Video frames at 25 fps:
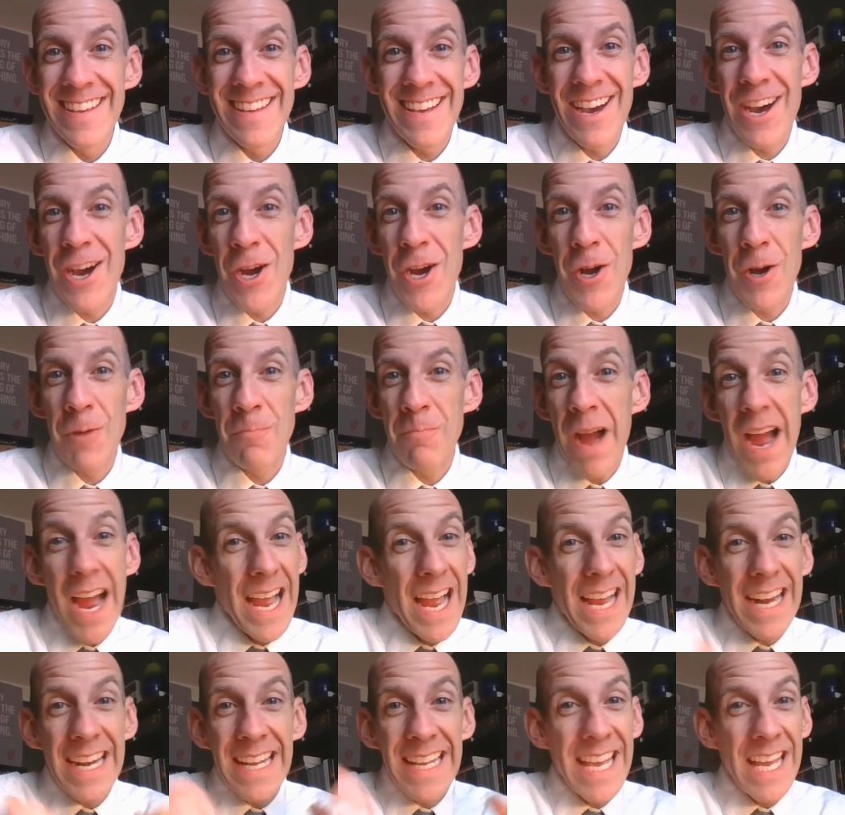
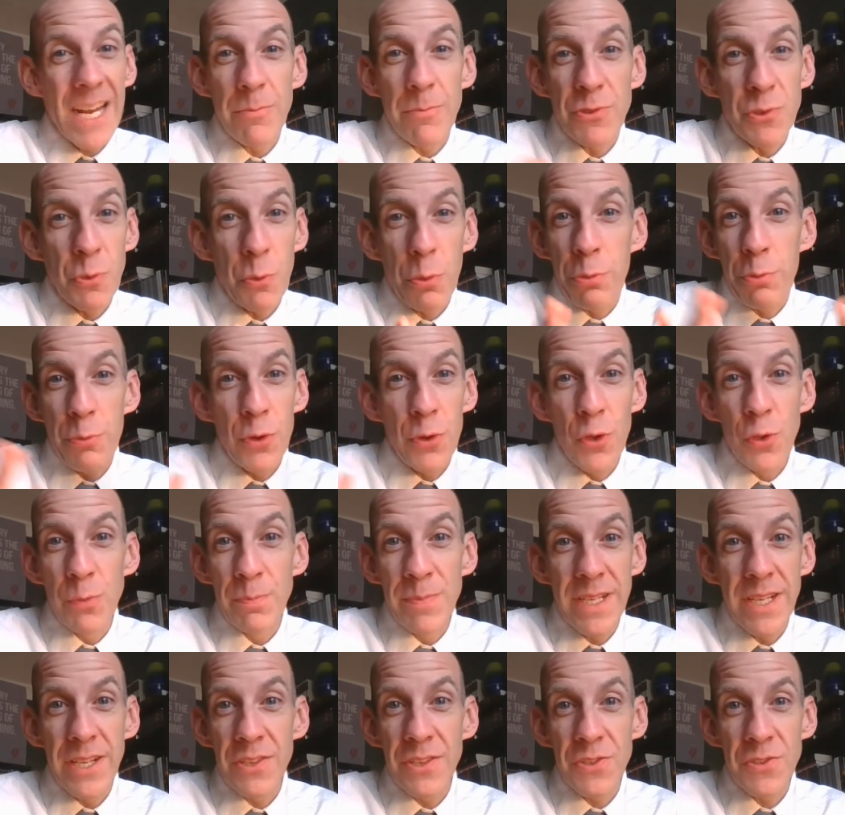And again, I'm so thrilled
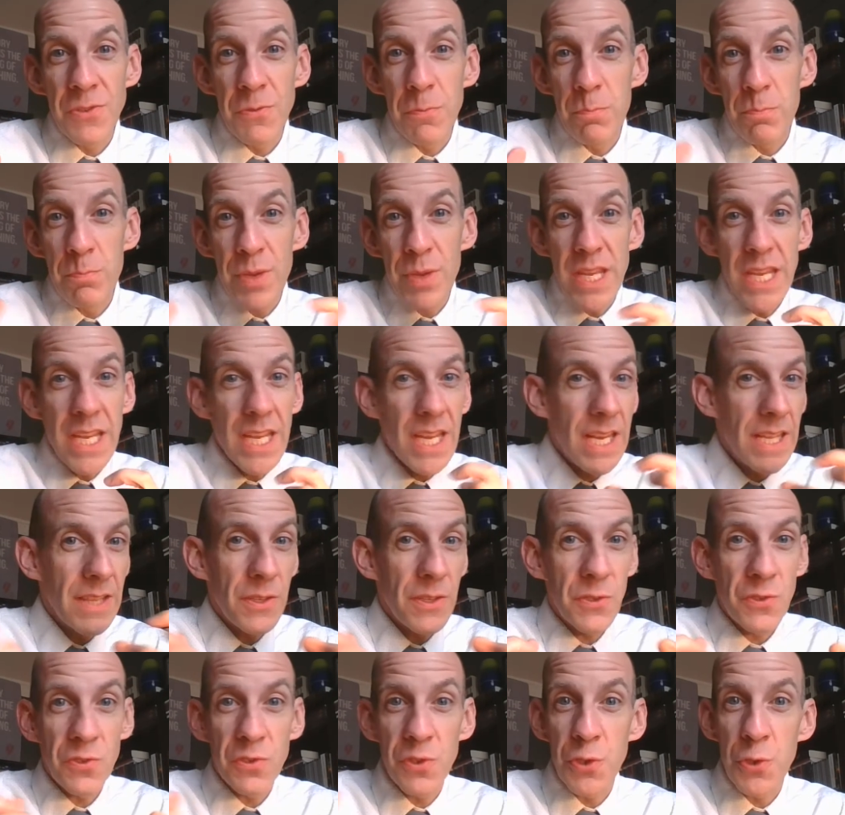because being in
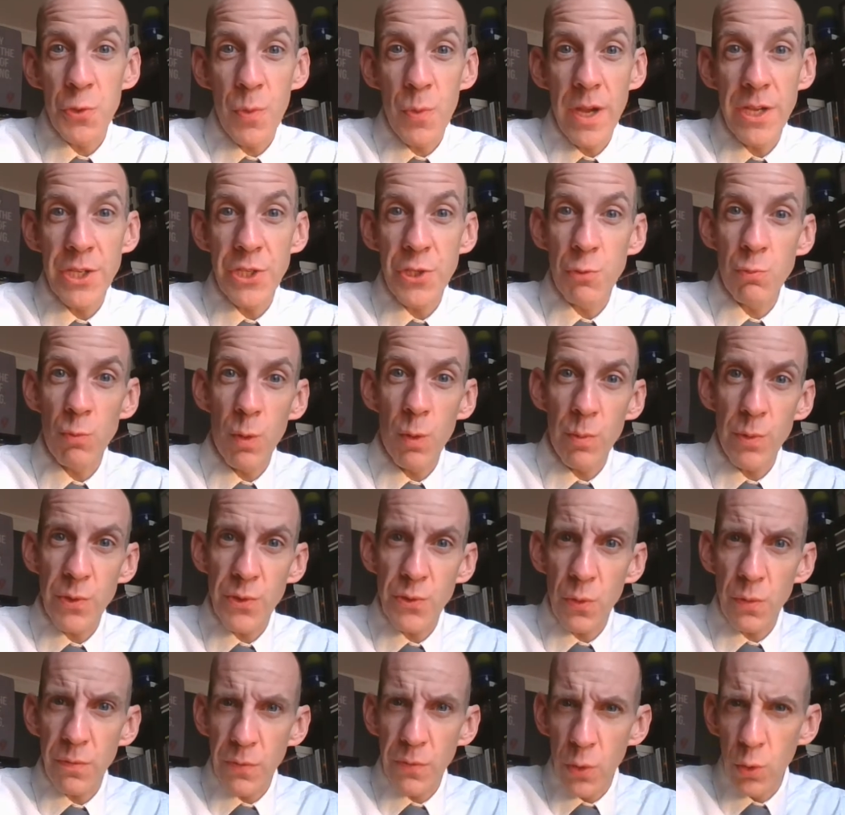this situation where we're
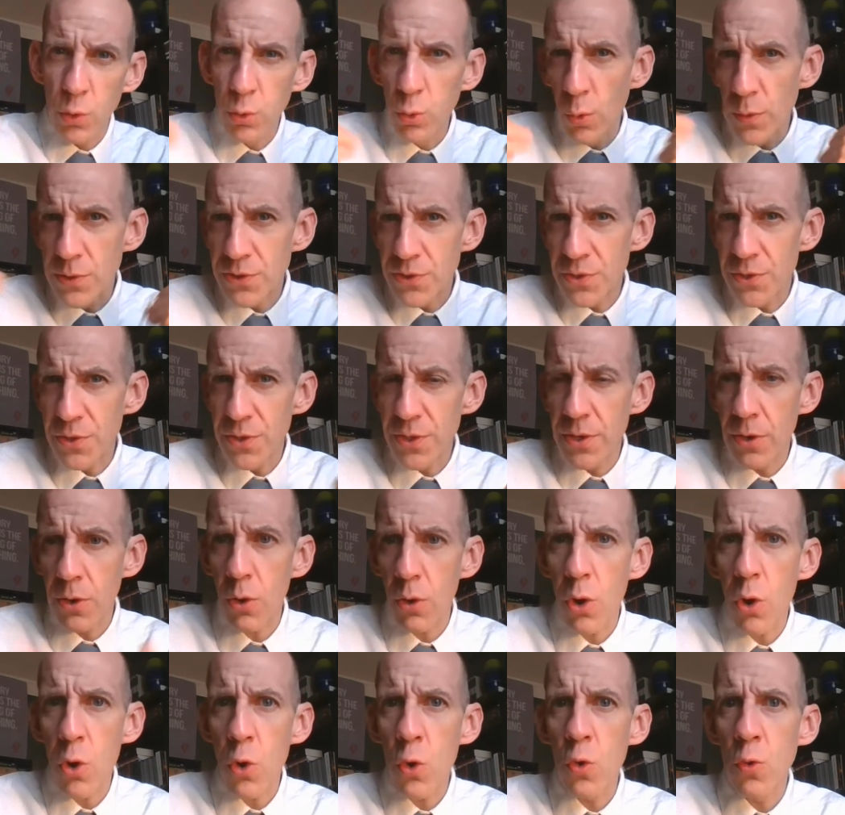sort of cloistered in
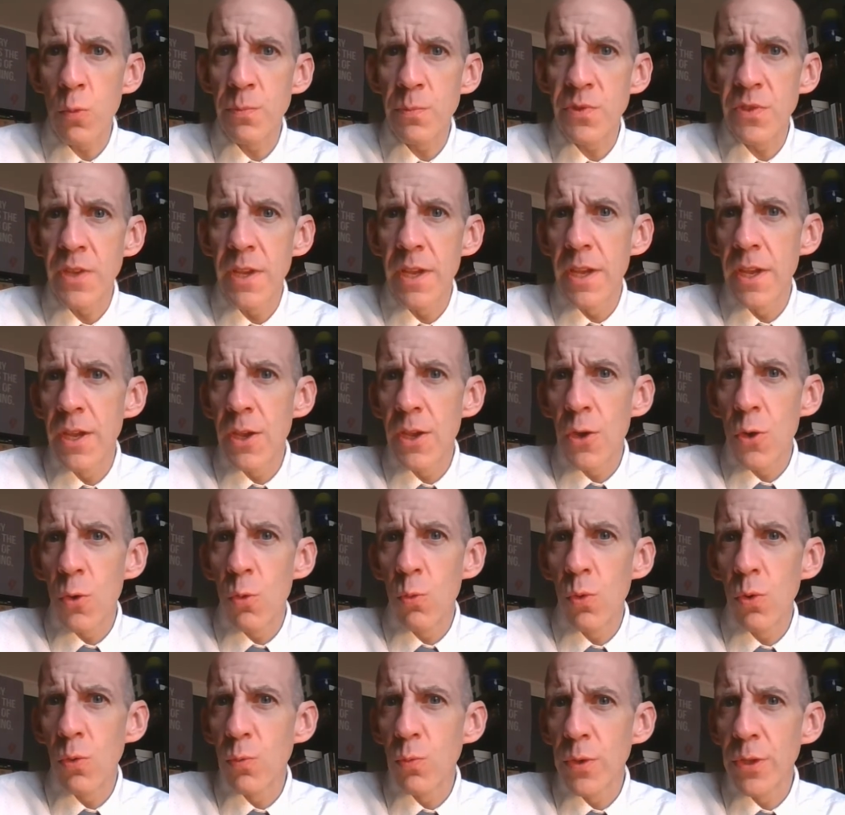our homes,
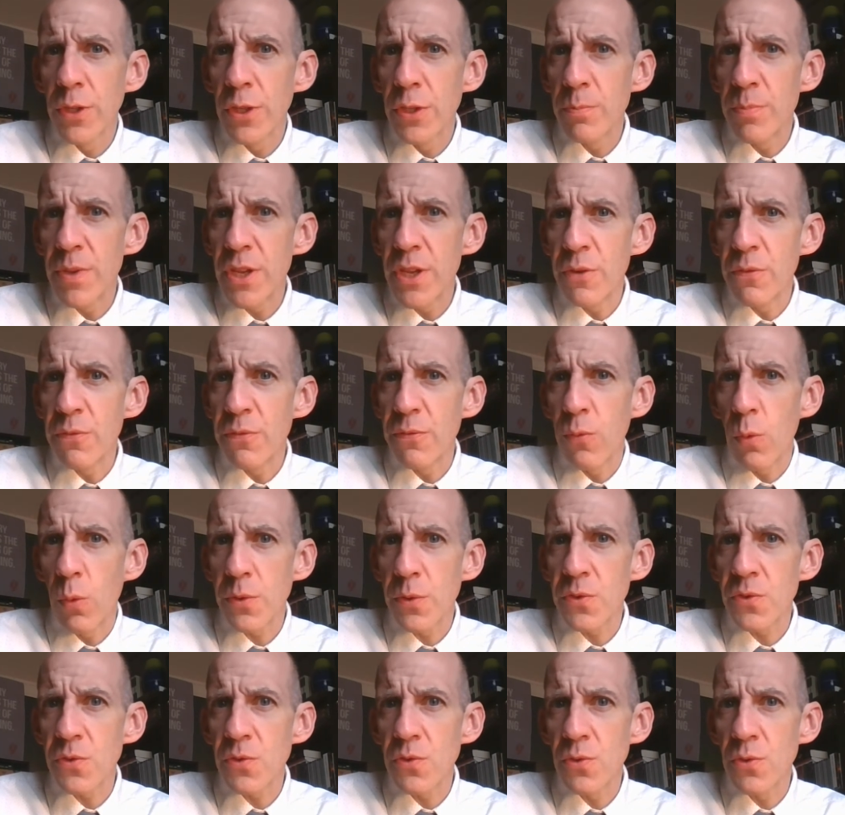we're really being
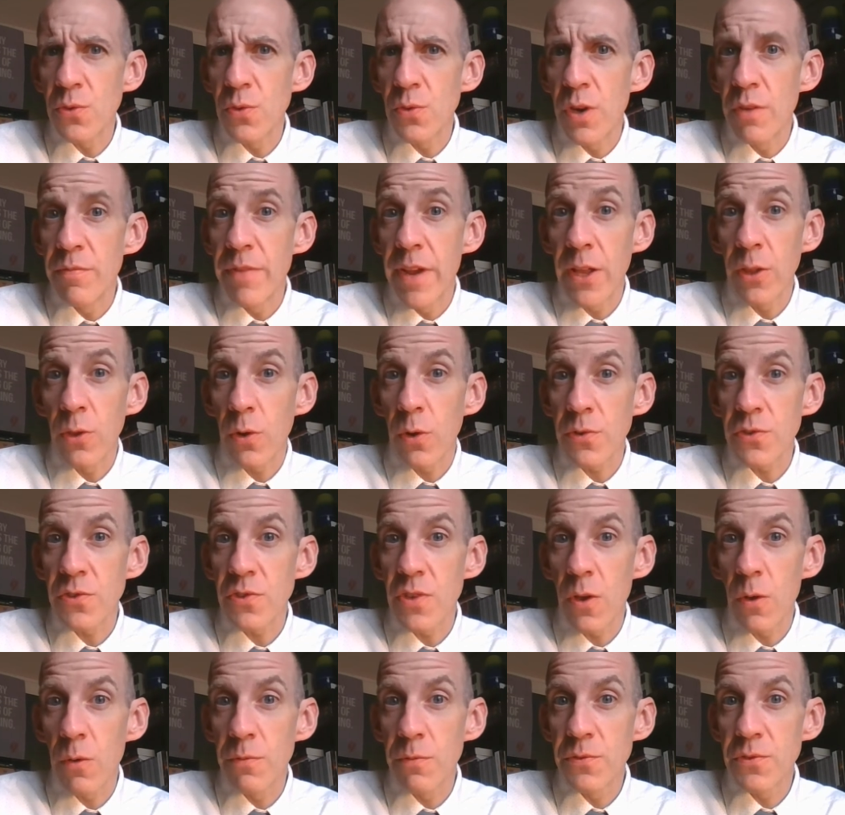forced to avail
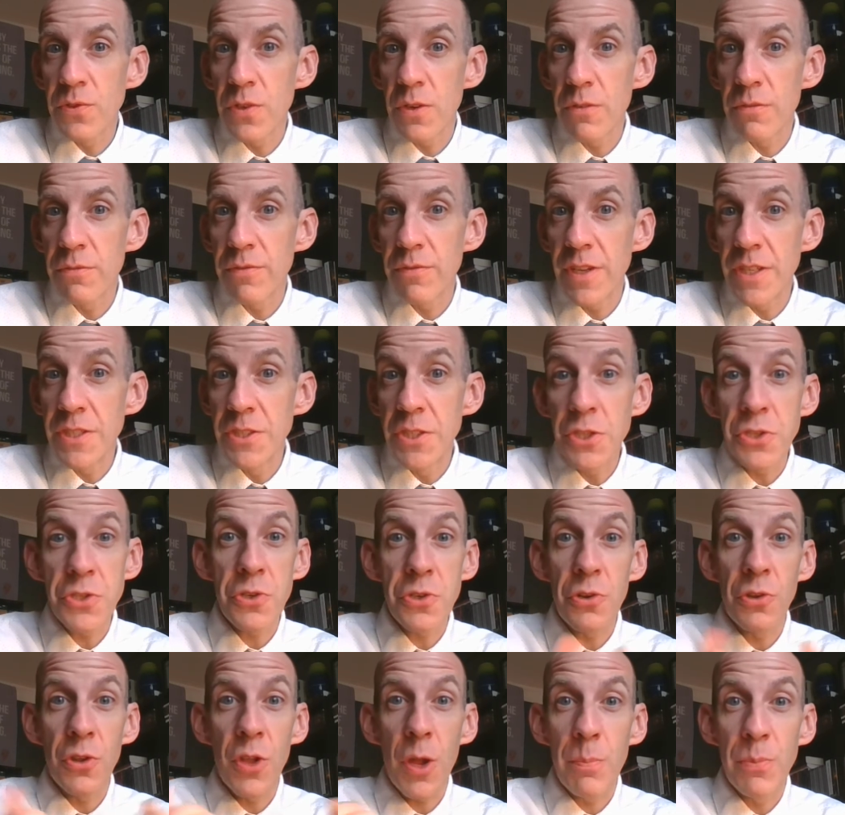ourselves of
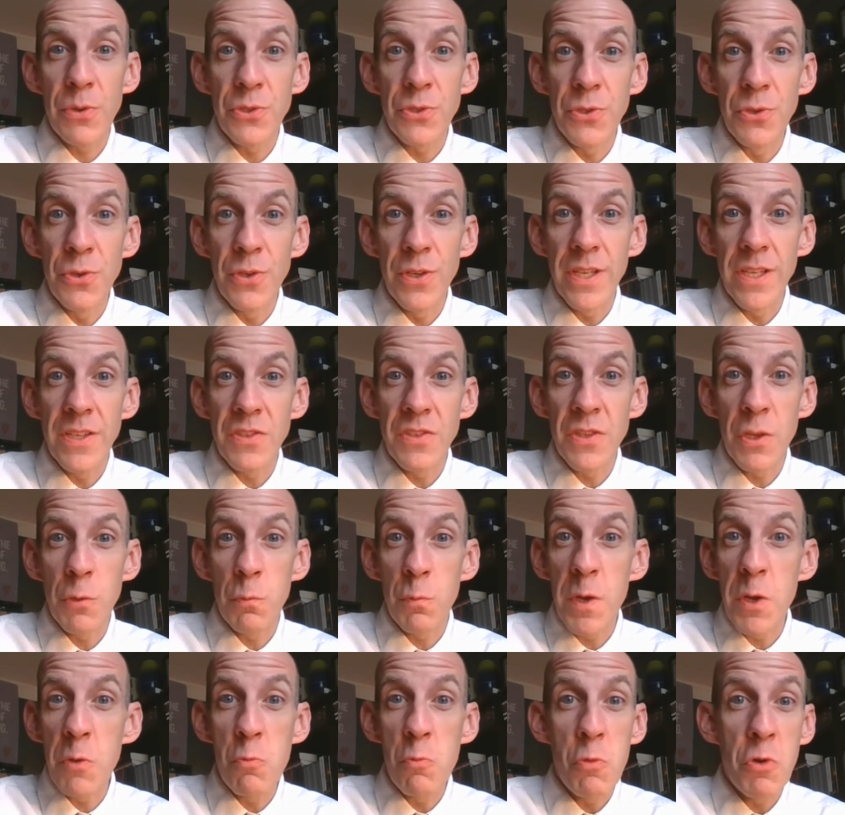additional opportunities that
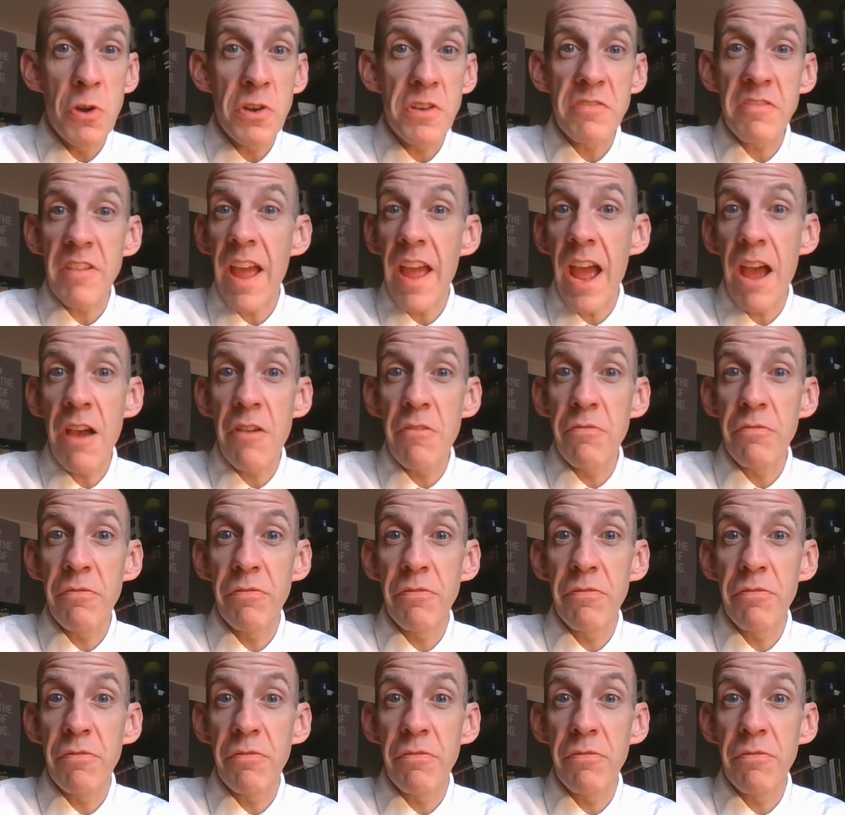we wouldn't have